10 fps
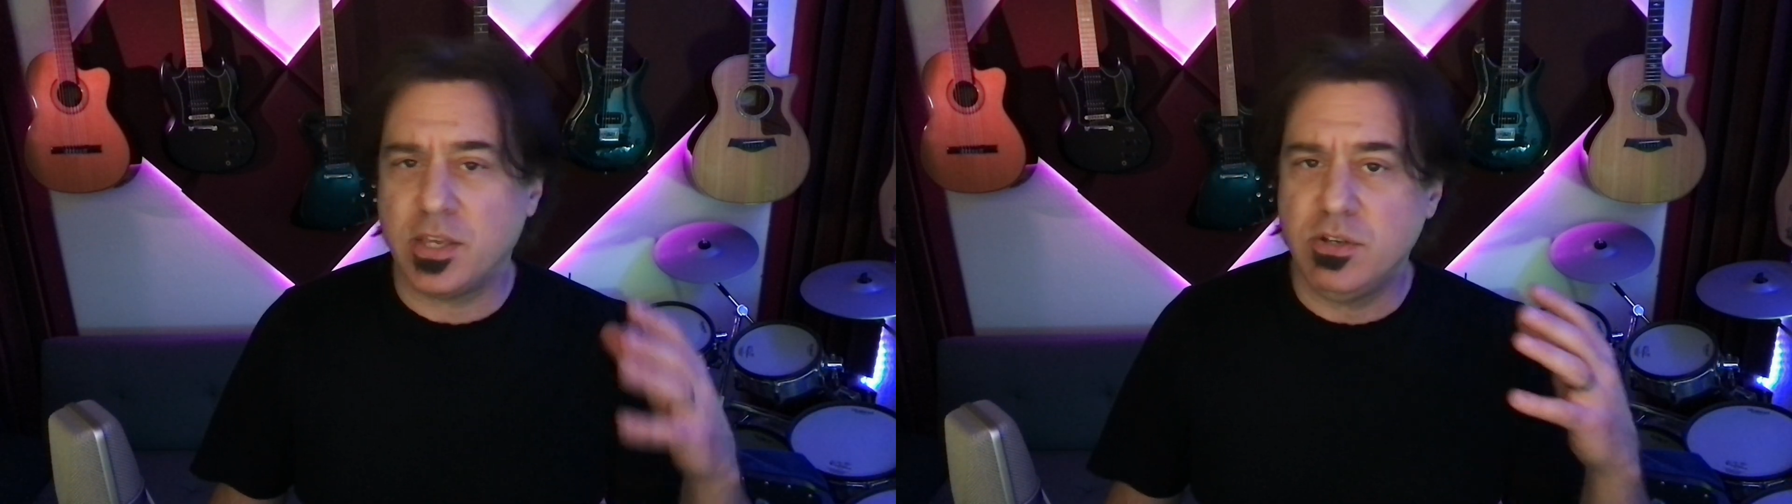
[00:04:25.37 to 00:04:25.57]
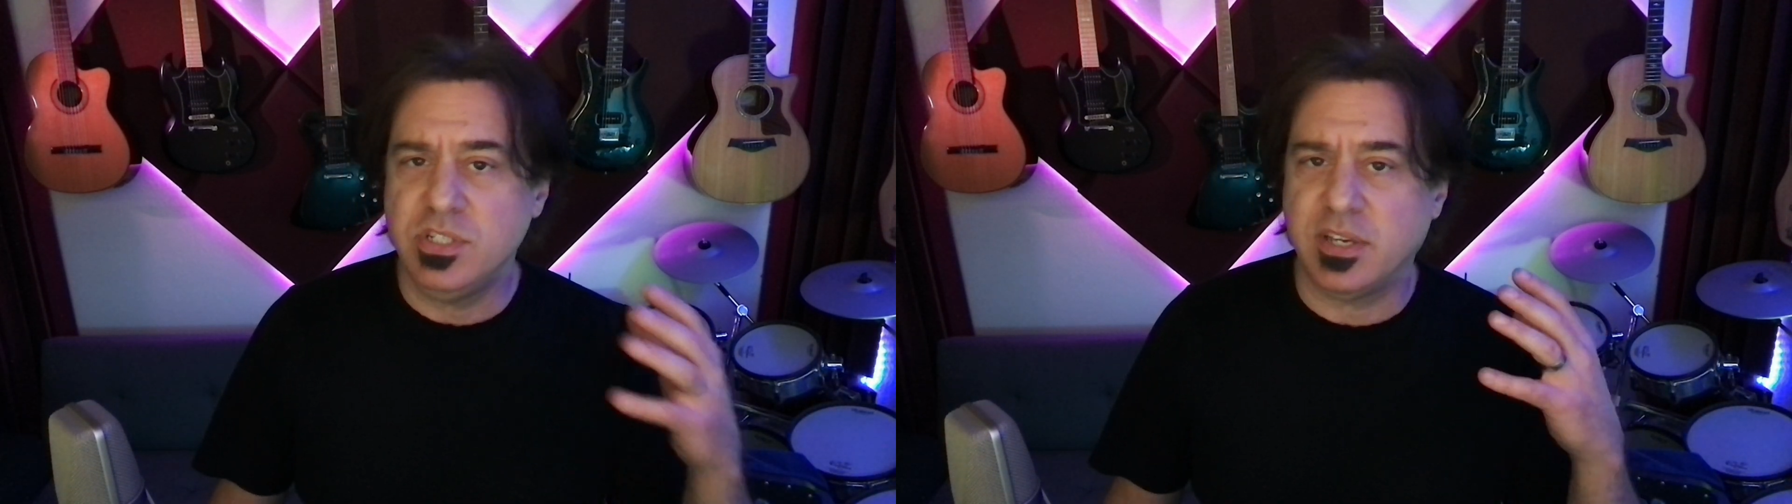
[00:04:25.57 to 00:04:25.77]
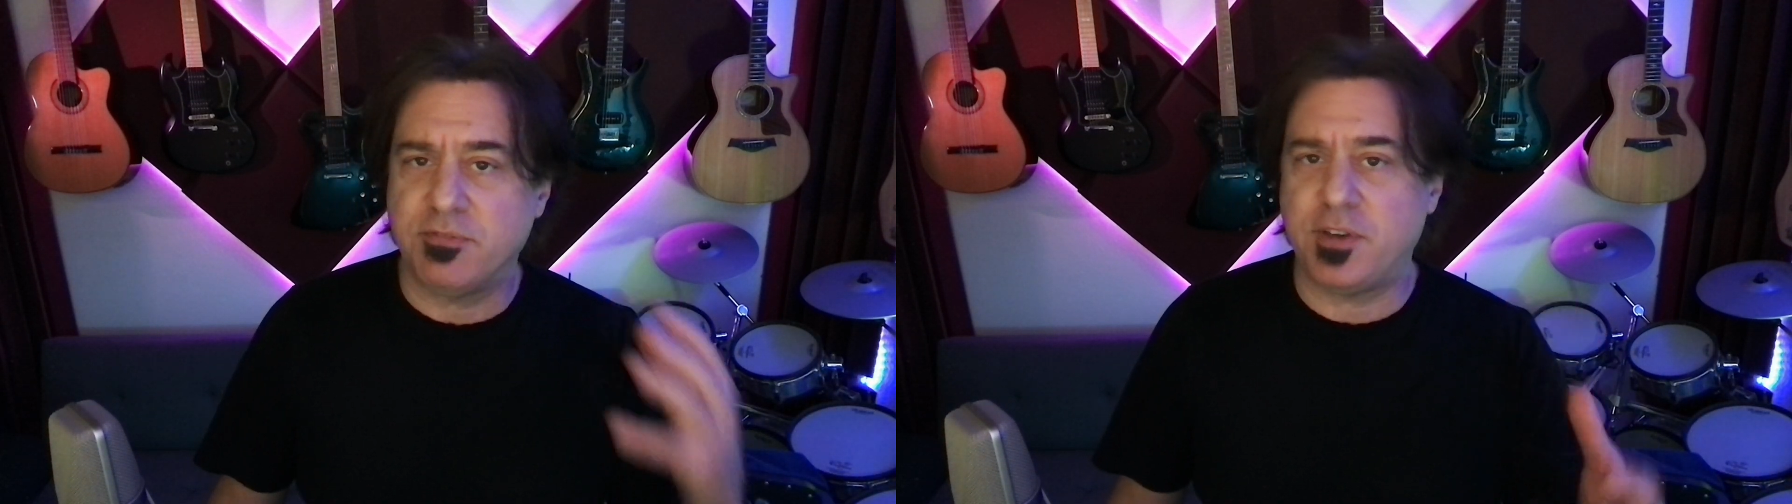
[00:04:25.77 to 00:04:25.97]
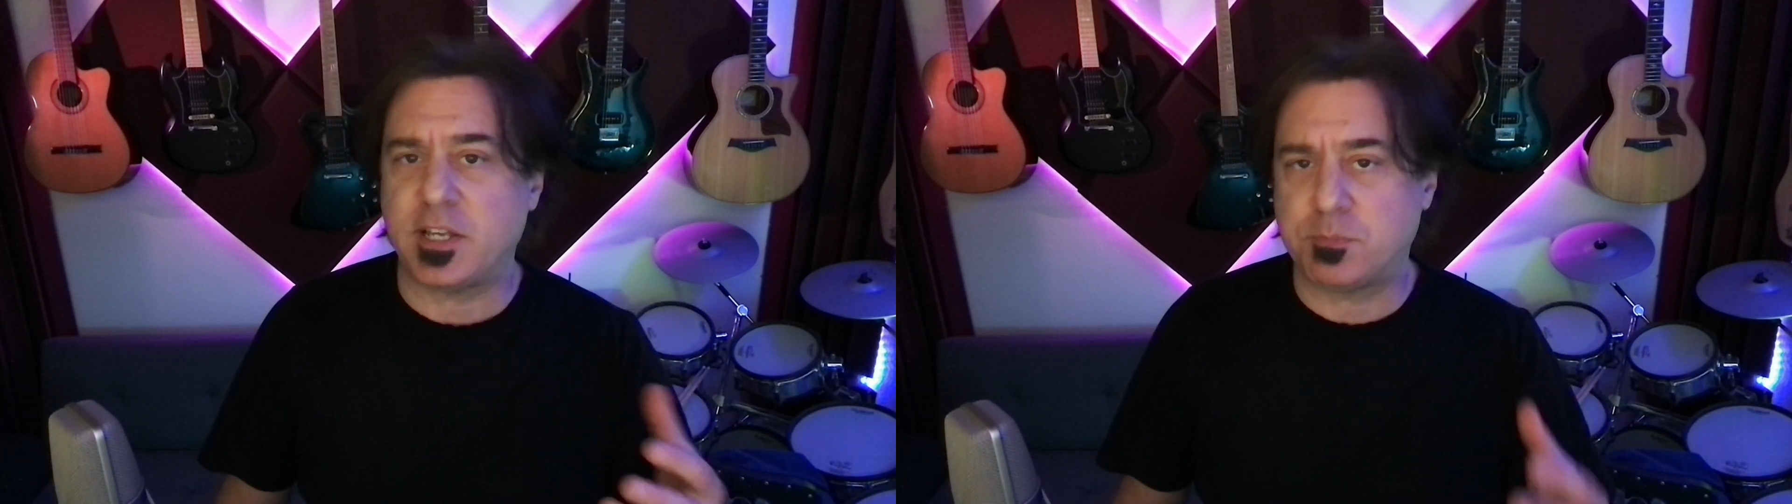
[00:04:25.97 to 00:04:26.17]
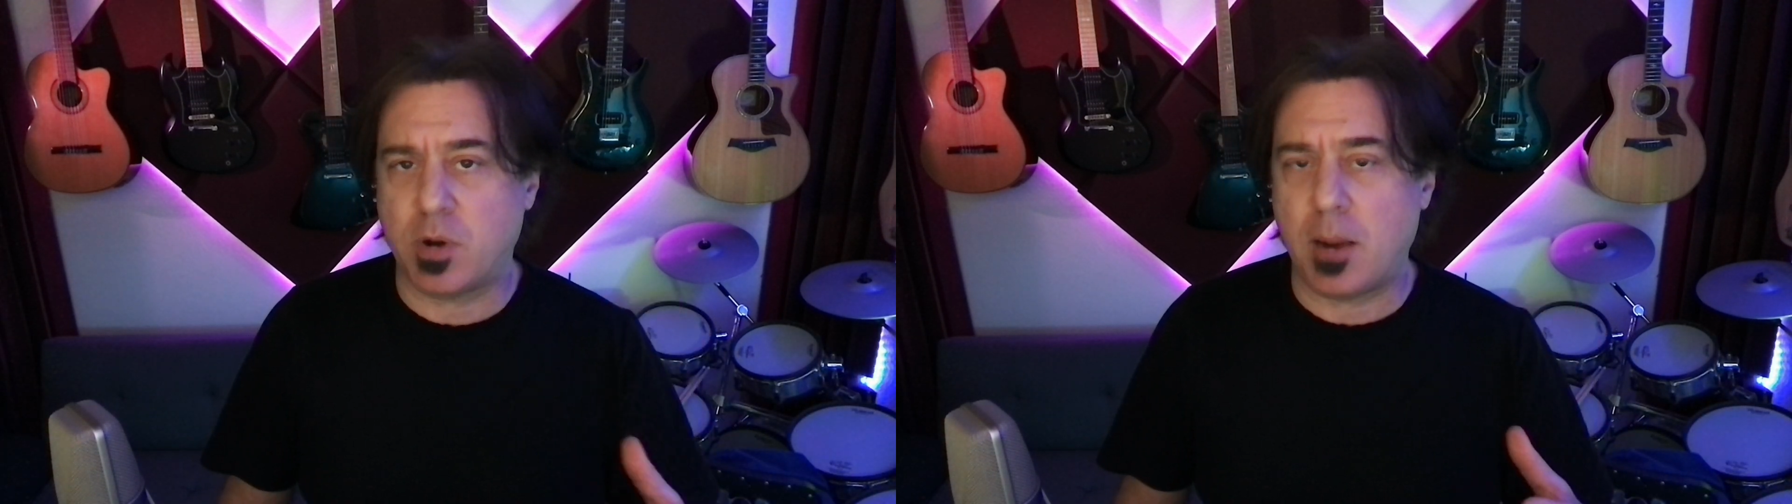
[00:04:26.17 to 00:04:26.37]
using effects
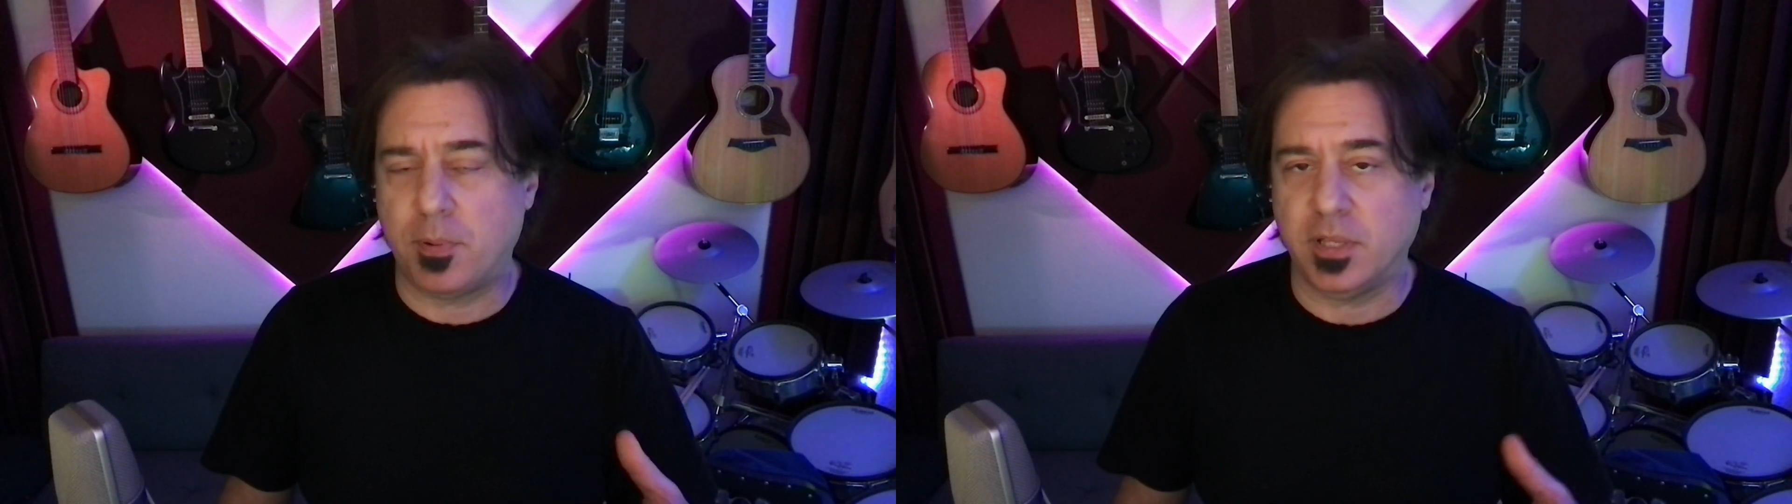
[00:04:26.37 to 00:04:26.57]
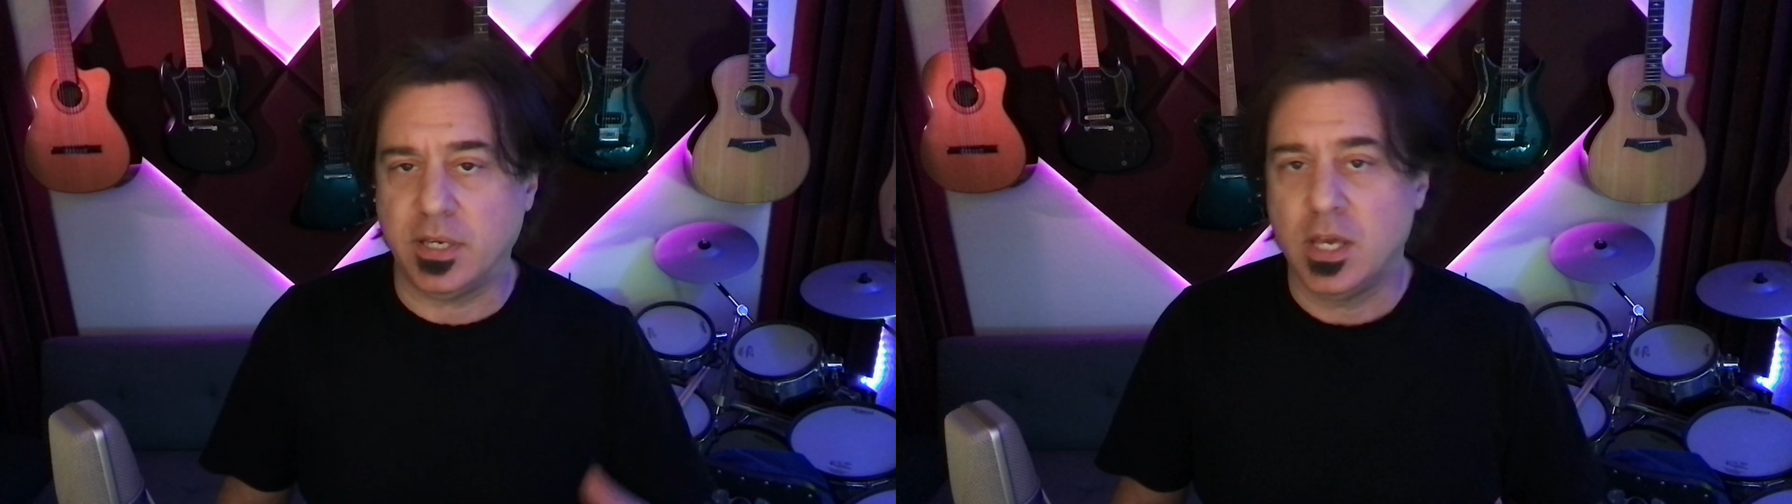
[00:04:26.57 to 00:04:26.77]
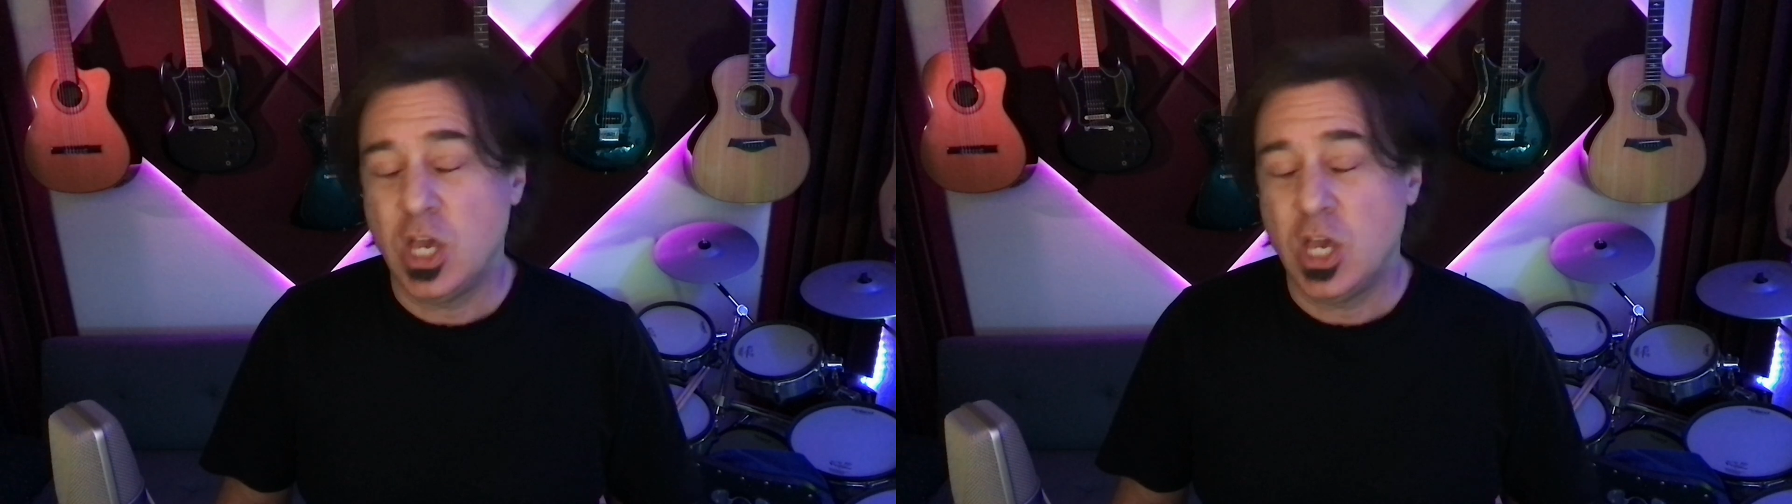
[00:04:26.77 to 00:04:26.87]
properly.